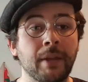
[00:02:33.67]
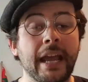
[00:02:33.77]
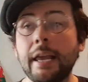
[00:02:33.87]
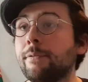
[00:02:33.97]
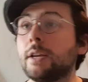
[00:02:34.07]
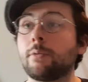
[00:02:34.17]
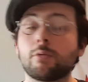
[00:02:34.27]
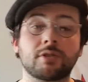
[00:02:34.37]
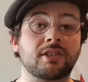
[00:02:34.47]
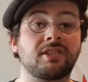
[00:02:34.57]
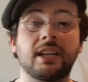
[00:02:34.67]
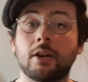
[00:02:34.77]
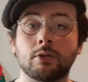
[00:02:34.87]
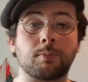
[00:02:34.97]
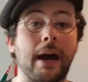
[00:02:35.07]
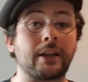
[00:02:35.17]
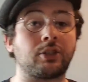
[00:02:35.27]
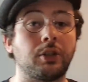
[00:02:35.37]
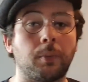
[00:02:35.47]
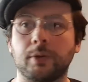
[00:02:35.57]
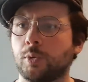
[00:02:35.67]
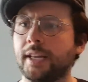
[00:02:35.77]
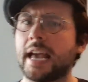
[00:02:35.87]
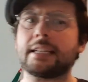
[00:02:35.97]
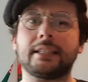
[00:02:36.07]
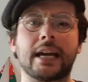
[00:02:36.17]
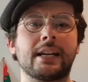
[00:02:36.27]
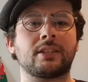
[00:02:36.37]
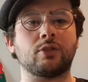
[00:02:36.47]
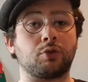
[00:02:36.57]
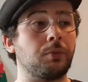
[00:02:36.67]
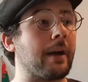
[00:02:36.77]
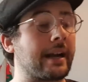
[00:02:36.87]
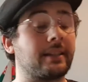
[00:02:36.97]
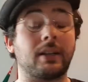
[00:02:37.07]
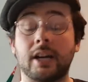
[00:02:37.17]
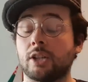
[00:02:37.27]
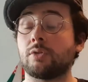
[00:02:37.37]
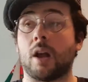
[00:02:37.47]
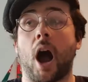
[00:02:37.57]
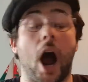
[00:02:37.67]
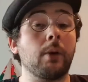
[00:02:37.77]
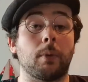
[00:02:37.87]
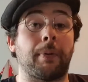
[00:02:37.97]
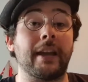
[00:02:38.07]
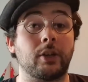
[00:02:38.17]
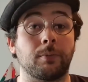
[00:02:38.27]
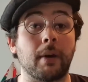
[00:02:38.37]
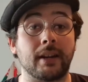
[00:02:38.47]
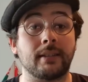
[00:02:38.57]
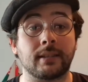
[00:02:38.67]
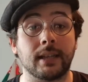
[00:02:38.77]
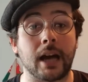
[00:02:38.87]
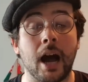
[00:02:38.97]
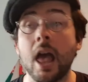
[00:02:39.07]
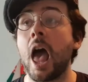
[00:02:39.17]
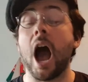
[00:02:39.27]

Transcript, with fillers: Even if it was a singles match, you know, between Eddie Dennis and Drew McIntyre, I would pay good money to see that.